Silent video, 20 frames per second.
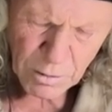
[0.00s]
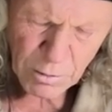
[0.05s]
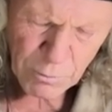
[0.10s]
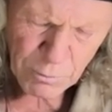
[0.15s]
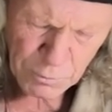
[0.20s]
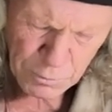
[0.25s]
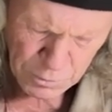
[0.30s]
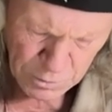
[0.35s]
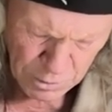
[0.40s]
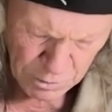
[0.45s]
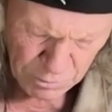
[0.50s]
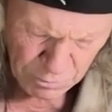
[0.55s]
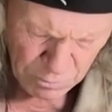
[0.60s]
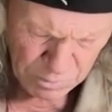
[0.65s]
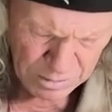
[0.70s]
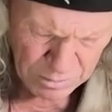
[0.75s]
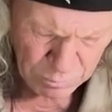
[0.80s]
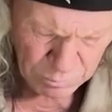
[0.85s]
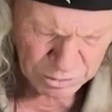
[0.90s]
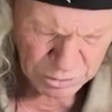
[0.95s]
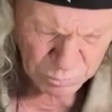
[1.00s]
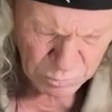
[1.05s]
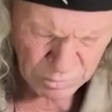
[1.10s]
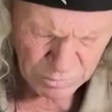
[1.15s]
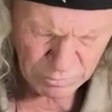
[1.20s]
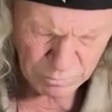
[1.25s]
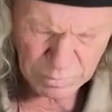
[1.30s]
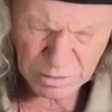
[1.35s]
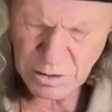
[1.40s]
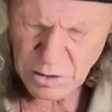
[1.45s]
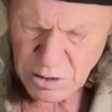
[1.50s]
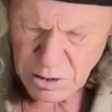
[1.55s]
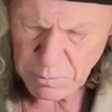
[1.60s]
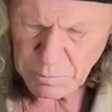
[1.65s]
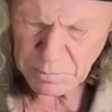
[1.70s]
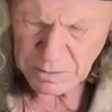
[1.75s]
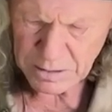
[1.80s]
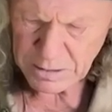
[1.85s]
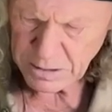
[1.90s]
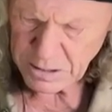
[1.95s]
for the thread, which would have been
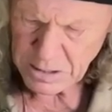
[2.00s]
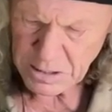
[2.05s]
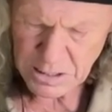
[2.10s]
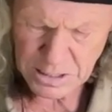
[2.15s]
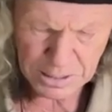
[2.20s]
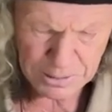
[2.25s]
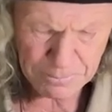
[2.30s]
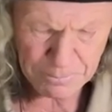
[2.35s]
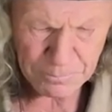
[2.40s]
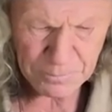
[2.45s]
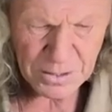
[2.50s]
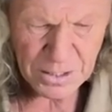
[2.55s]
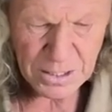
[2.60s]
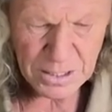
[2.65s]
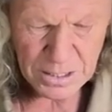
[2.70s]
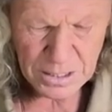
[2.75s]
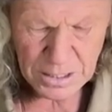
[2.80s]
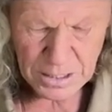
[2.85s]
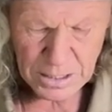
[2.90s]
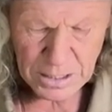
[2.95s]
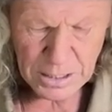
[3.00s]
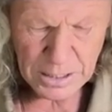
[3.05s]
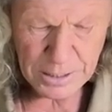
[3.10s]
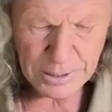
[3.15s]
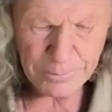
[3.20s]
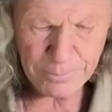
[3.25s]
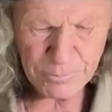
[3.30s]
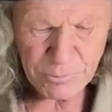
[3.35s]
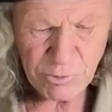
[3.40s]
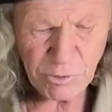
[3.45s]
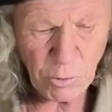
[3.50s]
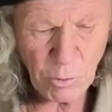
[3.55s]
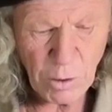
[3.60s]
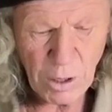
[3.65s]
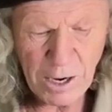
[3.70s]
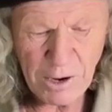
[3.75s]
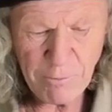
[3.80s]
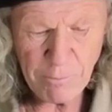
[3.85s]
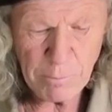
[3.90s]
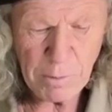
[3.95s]
typically done. Um, so
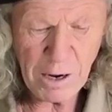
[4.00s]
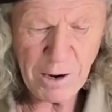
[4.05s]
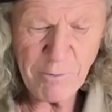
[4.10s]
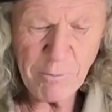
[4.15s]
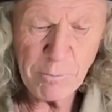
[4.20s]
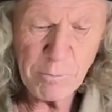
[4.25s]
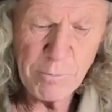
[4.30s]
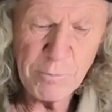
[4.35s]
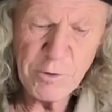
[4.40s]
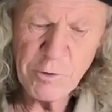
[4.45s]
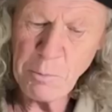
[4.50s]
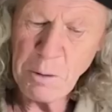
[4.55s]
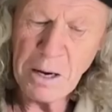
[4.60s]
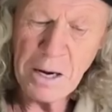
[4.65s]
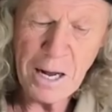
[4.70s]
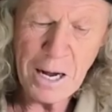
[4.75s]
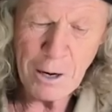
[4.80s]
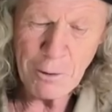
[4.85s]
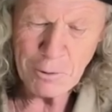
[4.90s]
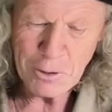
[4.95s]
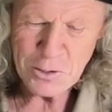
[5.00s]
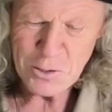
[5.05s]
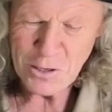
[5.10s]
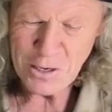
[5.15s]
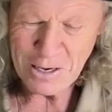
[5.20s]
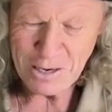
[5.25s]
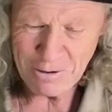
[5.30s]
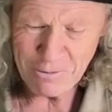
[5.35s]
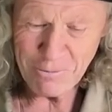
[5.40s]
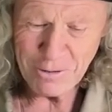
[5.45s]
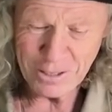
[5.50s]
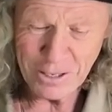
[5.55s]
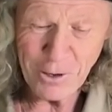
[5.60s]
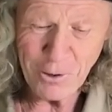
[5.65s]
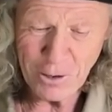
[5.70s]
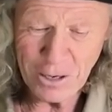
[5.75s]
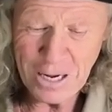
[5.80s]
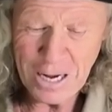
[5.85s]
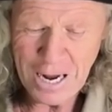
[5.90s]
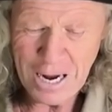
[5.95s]
I, I've, spent hours, I,
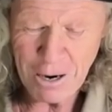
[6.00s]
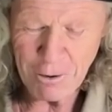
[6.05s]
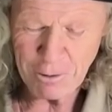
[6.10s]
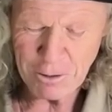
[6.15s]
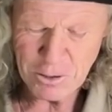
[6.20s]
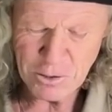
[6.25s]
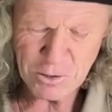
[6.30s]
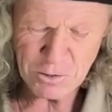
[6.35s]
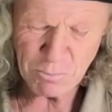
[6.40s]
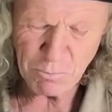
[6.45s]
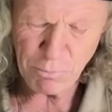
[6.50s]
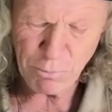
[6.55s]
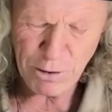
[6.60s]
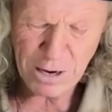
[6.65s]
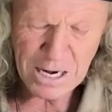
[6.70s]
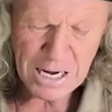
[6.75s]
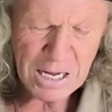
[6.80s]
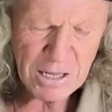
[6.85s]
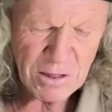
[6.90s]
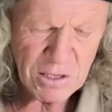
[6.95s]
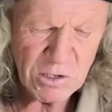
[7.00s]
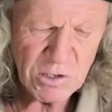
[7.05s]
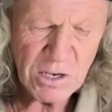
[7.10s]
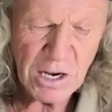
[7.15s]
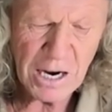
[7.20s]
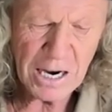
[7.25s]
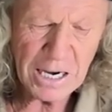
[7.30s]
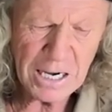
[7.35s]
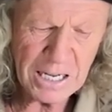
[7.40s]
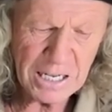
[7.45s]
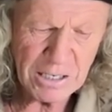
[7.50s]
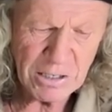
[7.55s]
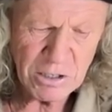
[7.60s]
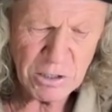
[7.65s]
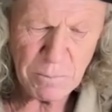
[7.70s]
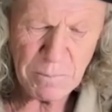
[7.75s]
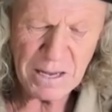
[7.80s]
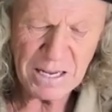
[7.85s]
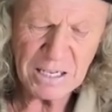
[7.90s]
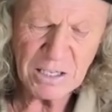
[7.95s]
literally hours, breaking this hide in
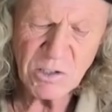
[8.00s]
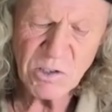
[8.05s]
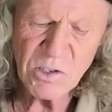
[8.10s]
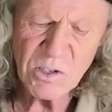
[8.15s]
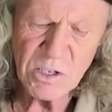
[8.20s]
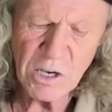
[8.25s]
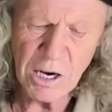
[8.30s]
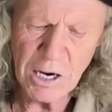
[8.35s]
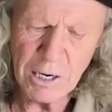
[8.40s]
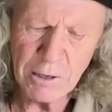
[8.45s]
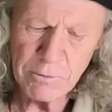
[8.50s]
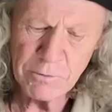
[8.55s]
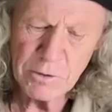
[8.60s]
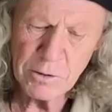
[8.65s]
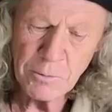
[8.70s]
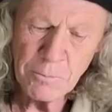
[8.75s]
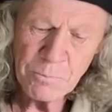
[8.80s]
to make it soft.